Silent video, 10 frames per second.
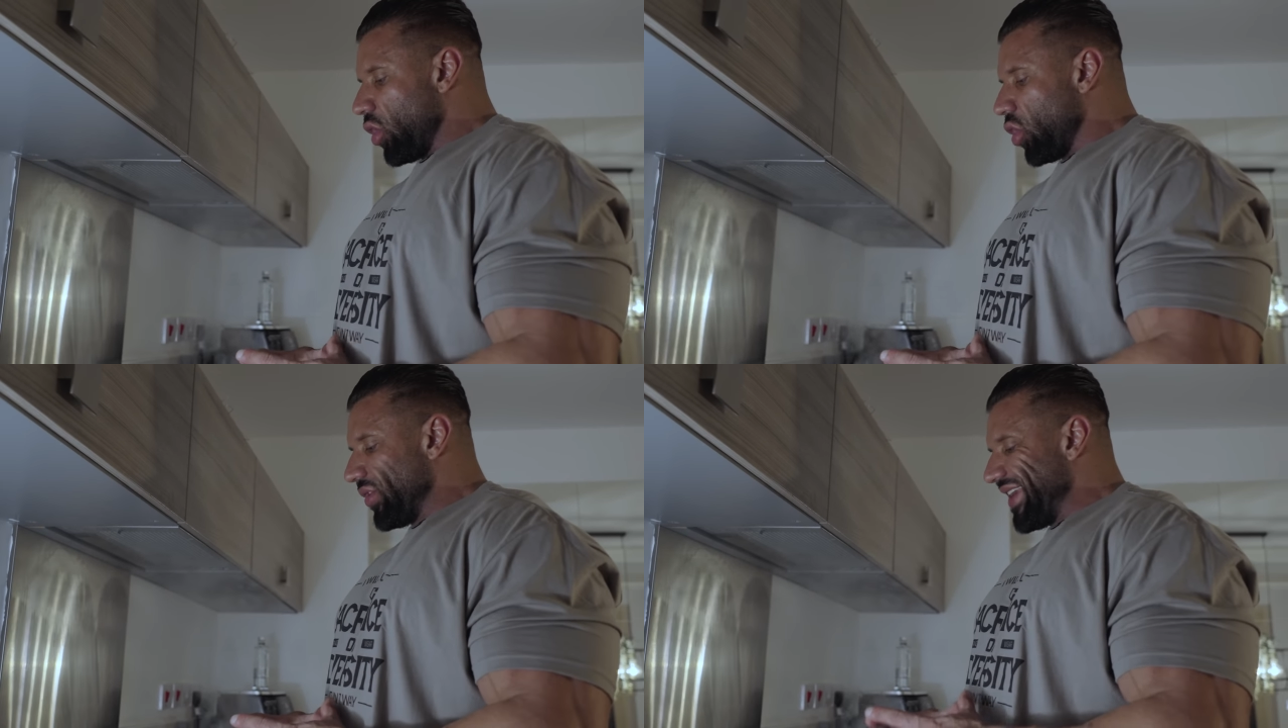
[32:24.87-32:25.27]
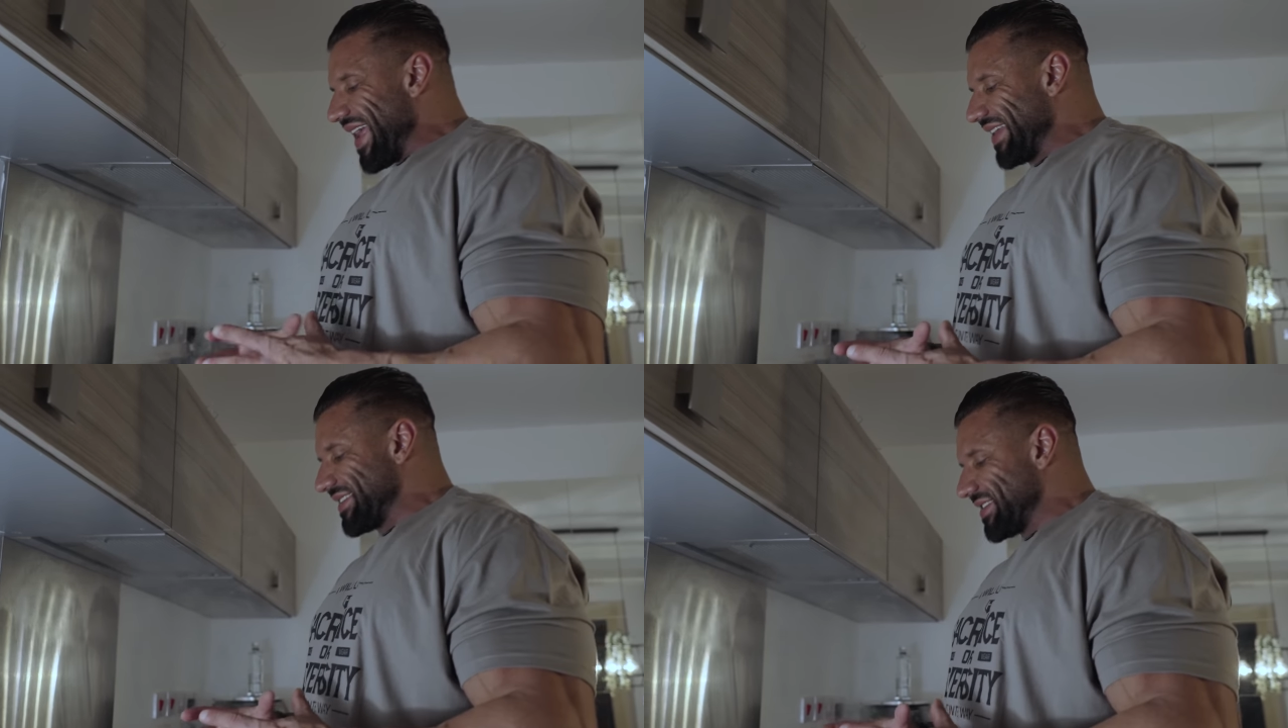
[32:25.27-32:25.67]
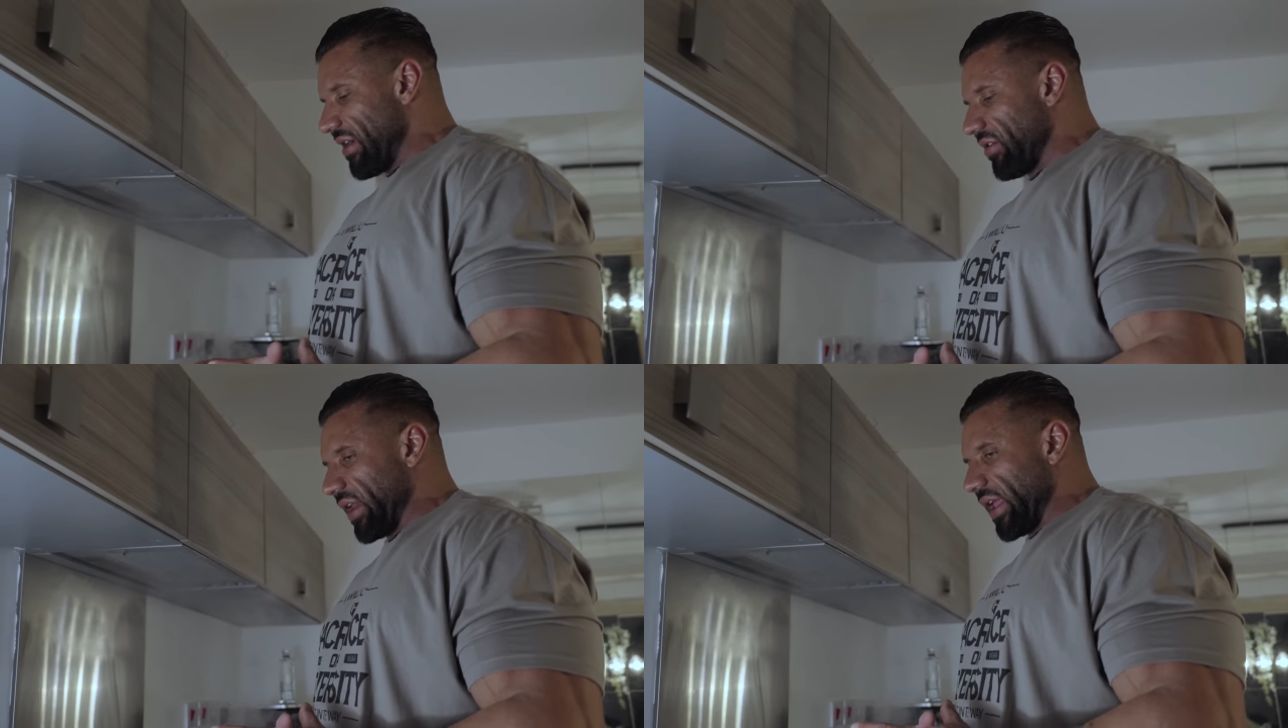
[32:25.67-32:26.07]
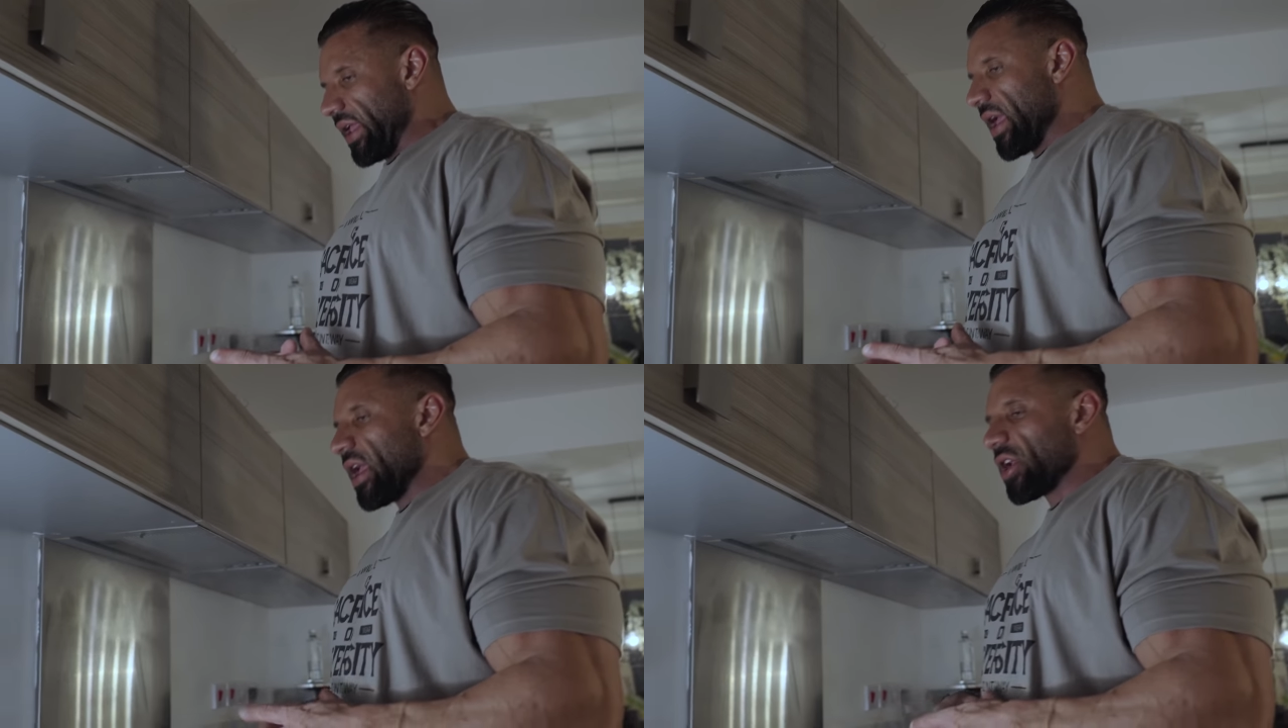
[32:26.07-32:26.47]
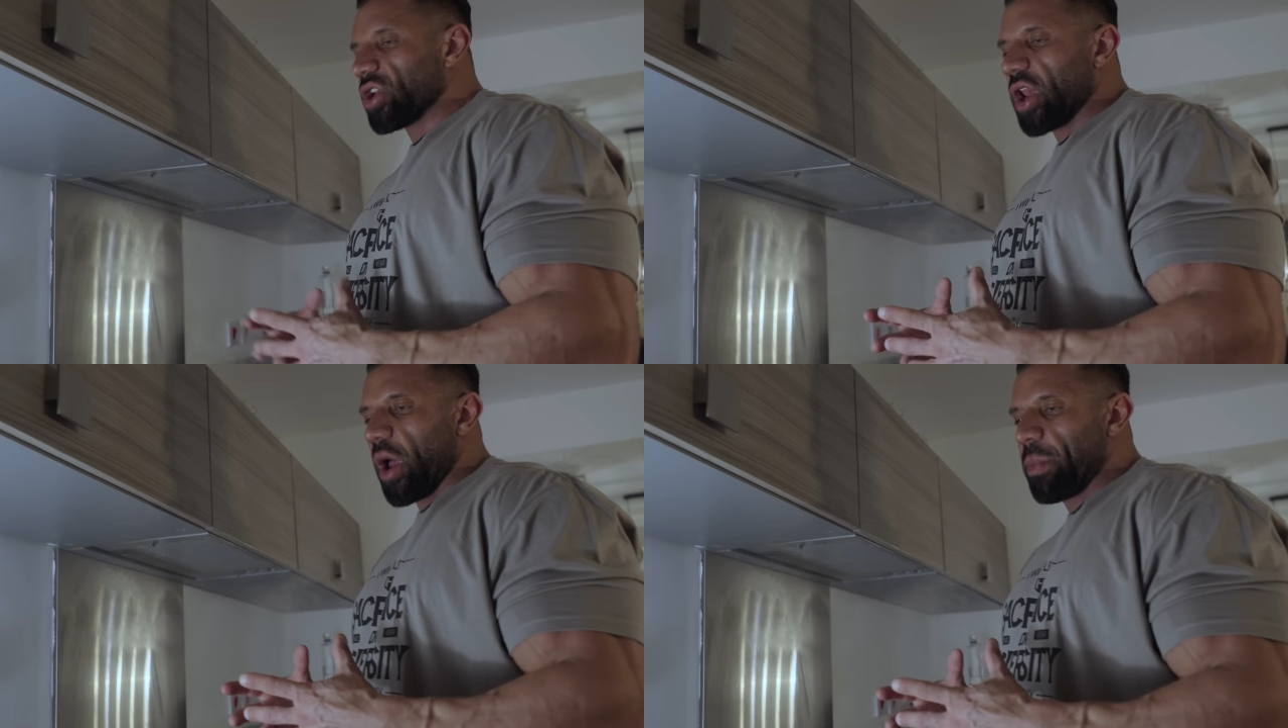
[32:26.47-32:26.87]
unnecessarily, because
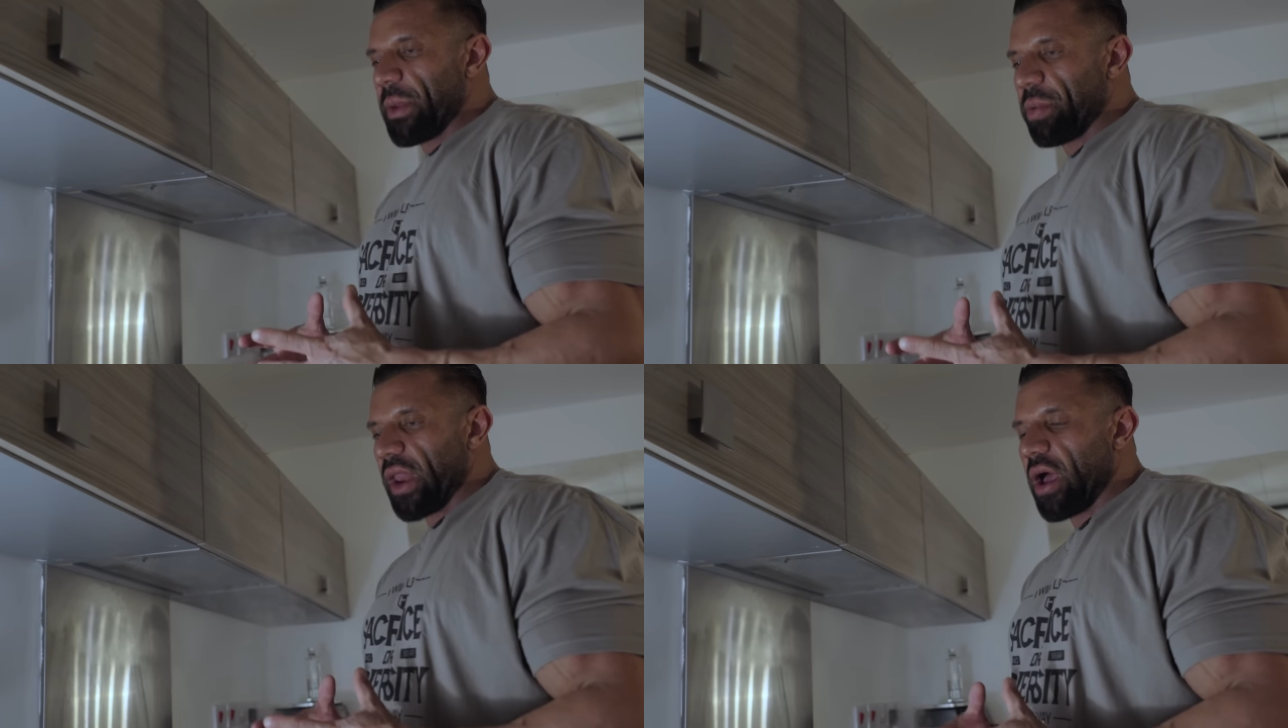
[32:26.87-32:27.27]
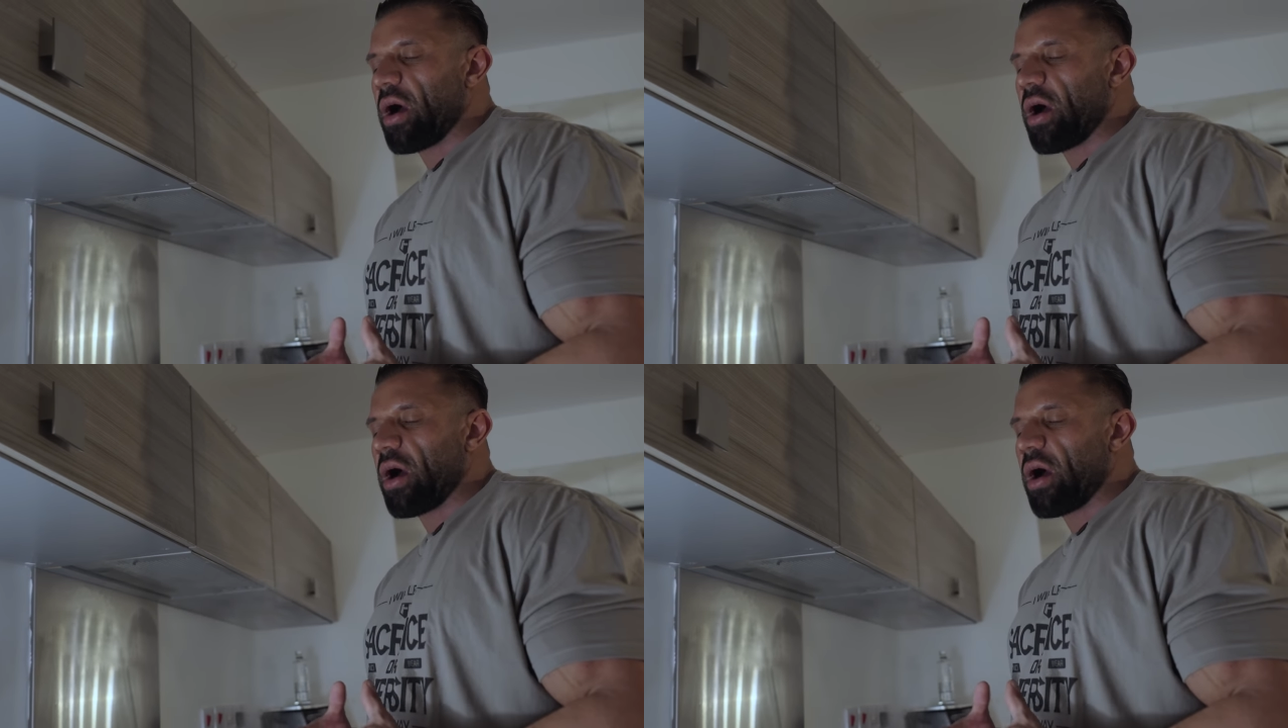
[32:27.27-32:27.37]
a lot of people are like,